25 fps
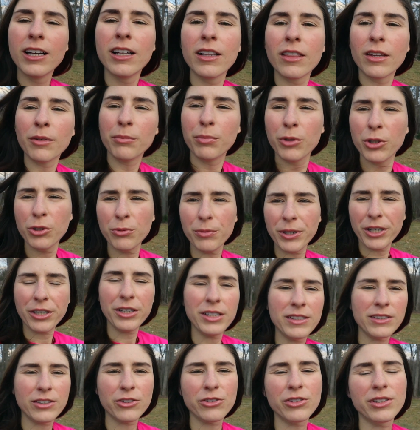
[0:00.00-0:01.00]
The
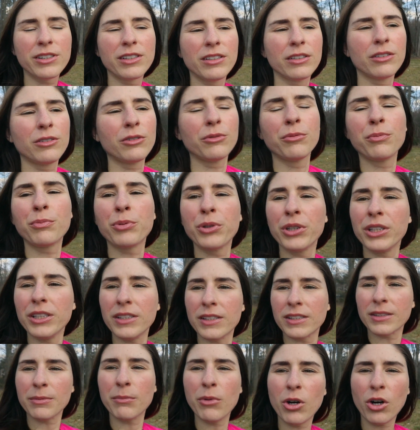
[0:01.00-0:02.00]
blueberries are still pretty
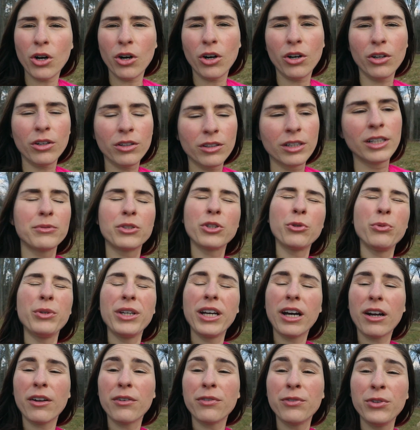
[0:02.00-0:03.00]
small, so we
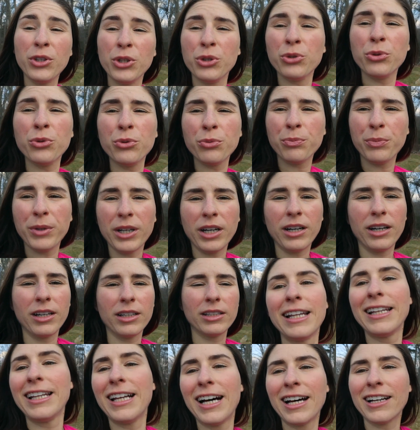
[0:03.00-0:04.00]
got a few, but
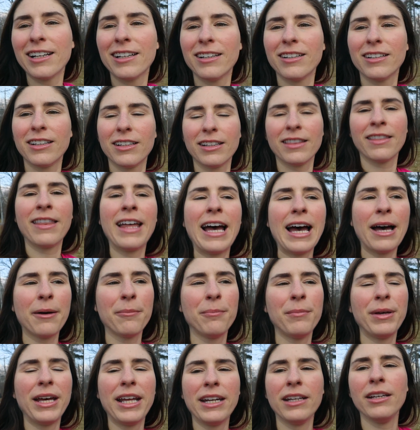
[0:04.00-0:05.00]
not that
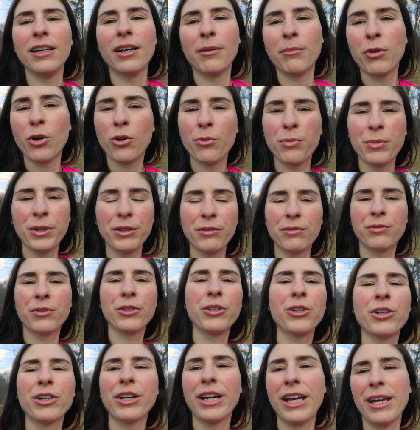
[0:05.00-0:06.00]
many. I'm hoping
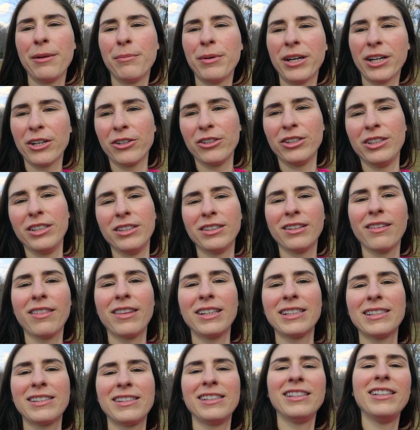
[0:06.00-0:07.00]
for a better yield
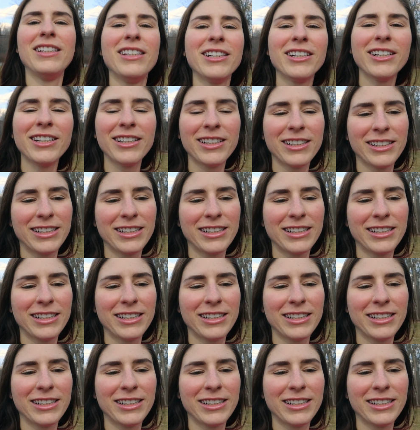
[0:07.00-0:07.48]
this year.